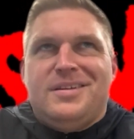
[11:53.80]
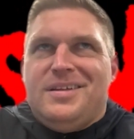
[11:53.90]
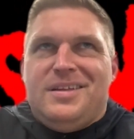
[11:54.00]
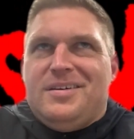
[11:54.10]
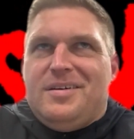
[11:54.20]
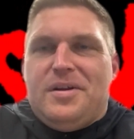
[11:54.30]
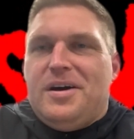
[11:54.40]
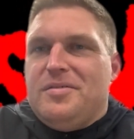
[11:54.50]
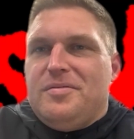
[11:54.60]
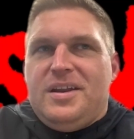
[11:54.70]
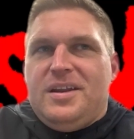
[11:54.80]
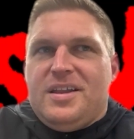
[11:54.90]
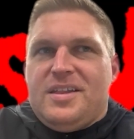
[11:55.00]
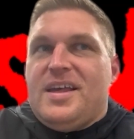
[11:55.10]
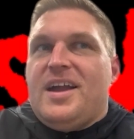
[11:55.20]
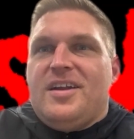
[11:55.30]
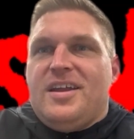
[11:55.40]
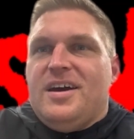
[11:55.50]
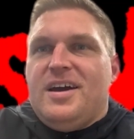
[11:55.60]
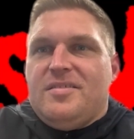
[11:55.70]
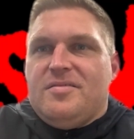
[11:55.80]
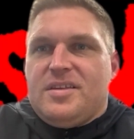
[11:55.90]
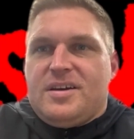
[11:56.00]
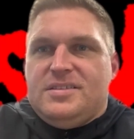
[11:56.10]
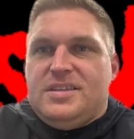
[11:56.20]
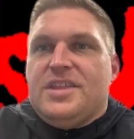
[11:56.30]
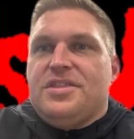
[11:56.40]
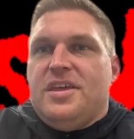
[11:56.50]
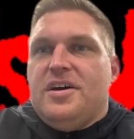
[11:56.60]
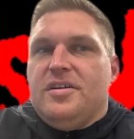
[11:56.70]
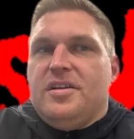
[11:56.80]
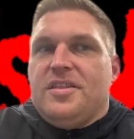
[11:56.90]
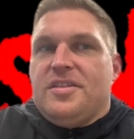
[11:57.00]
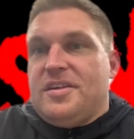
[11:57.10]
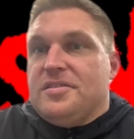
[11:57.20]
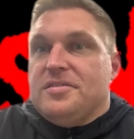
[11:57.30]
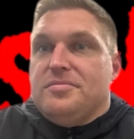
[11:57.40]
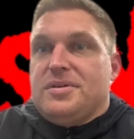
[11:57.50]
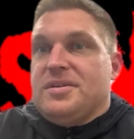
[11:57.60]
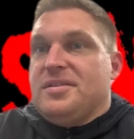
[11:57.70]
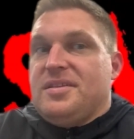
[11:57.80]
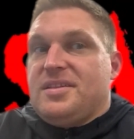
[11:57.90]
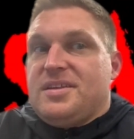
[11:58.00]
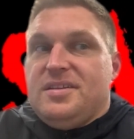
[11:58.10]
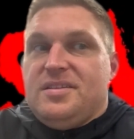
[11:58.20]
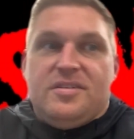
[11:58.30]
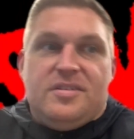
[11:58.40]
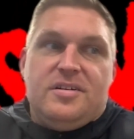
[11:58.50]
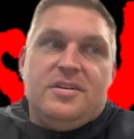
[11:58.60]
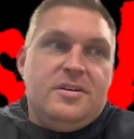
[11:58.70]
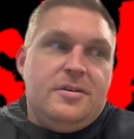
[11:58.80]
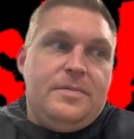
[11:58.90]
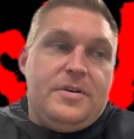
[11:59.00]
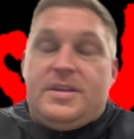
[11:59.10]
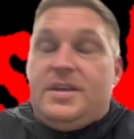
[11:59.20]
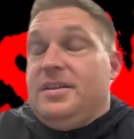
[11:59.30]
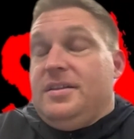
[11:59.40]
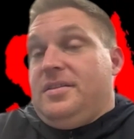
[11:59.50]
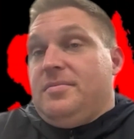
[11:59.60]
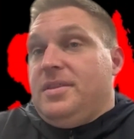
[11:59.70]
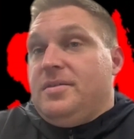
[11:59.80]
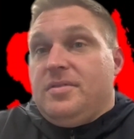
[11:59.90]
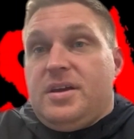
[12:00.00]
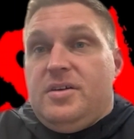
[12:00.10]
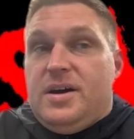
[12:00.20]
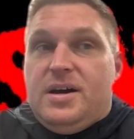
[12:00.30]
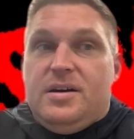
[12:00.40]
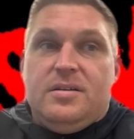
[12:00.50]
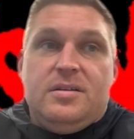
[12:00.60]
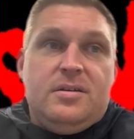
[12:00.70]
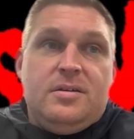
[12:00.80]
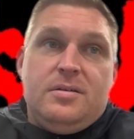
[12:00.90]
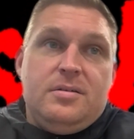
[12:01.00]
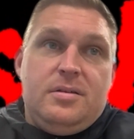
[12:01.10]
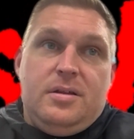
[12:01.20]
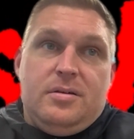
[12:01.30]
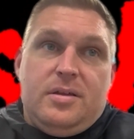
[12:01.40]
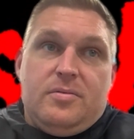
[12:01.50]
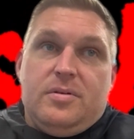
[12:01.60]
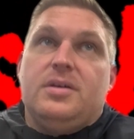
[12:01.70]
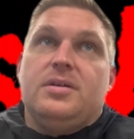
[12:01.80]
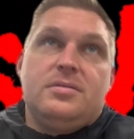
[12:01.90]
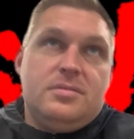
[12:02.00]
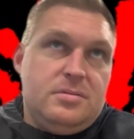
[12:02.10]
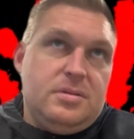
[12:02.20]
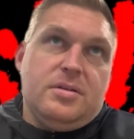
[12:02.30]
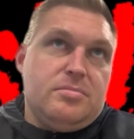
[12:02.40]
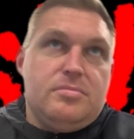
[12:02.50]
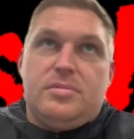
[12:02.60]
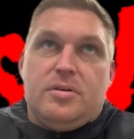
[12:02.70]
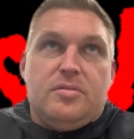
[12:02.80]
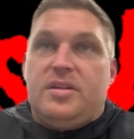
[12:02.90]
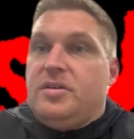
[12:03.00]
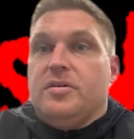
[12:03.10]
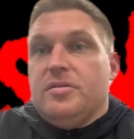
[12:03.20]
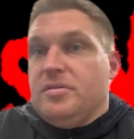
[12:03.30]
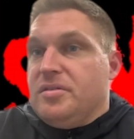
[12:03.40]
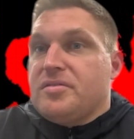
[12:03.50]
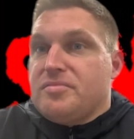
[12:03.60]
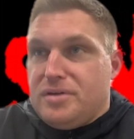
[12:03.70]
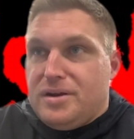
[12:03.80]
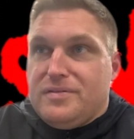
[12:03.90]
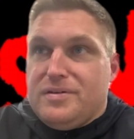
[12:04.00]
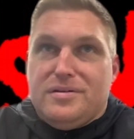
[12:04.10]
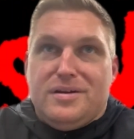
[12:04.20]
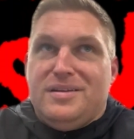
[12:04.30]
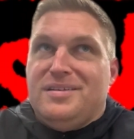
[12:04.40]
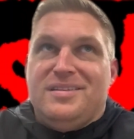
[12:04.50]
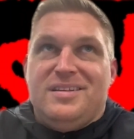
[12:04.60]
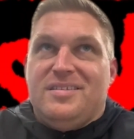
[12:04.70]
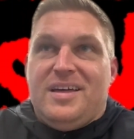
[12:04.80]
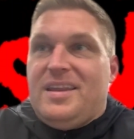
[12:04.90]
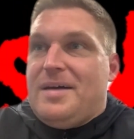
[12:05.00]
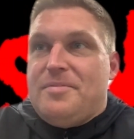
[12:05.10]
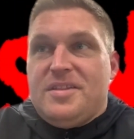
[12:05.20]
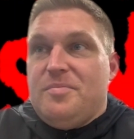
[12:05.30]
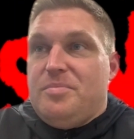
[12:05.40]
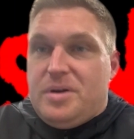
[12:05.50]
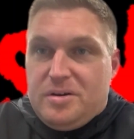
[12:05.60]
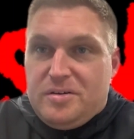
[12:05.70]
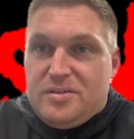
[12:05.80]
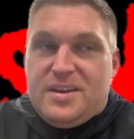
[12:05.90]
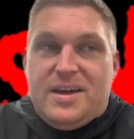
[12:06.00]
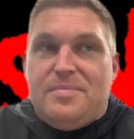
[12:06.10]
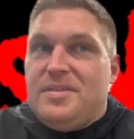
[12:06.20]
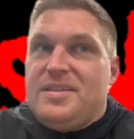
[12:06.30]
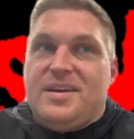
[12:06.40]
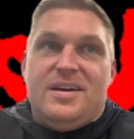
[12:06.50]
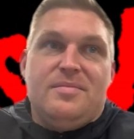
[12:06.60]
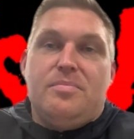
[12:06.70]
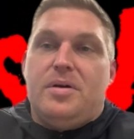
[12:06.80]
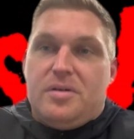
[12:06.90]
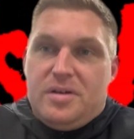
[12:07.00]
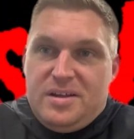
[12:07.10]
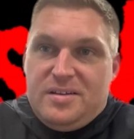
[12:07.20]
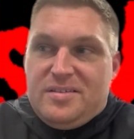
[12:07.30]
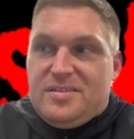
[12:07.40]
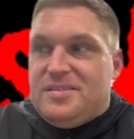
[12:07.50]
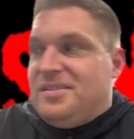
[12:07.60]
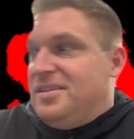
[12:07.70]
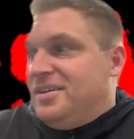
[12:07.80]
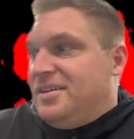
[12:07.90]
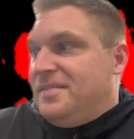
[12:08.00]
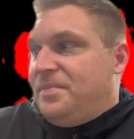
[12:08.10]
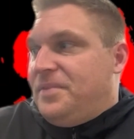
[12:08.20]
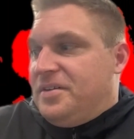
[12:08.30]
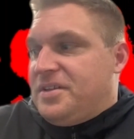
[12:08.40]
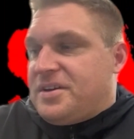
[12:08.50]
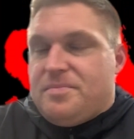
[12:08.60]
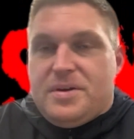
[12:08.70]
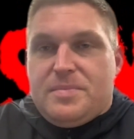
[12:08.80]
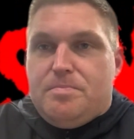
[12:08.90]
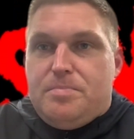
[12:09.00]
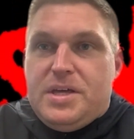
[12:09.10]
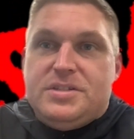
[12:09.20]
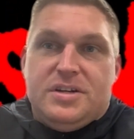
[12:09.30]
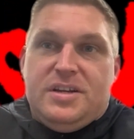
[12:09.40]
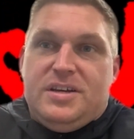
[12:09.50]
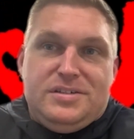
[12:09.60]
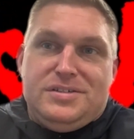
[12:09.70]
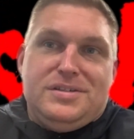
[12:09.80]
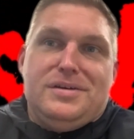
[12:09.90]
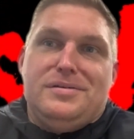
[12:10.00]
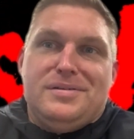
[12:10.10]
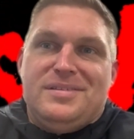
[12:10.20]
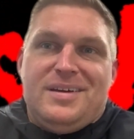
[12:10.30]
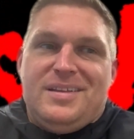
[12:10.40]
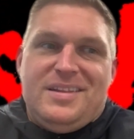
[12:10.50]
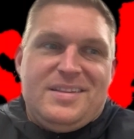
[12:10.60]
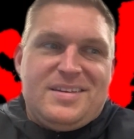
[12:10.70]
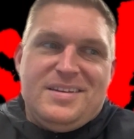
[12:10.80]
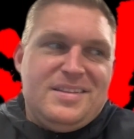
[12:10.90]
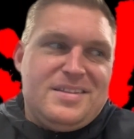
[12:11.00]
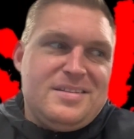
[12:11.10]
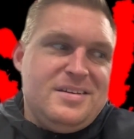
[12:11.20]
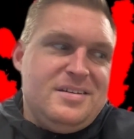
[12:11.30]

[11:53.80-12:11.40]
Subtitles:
you know, I mean, Halloween on Saturday night was, like, a death knell to the season because these kids are they're kids. I mean, they go out. You know, they want to, you know, go see girls, whatever. And, you know, that happens at bars. It happens at parties. And, you know, it's like a big petri dish, you know. And these kids,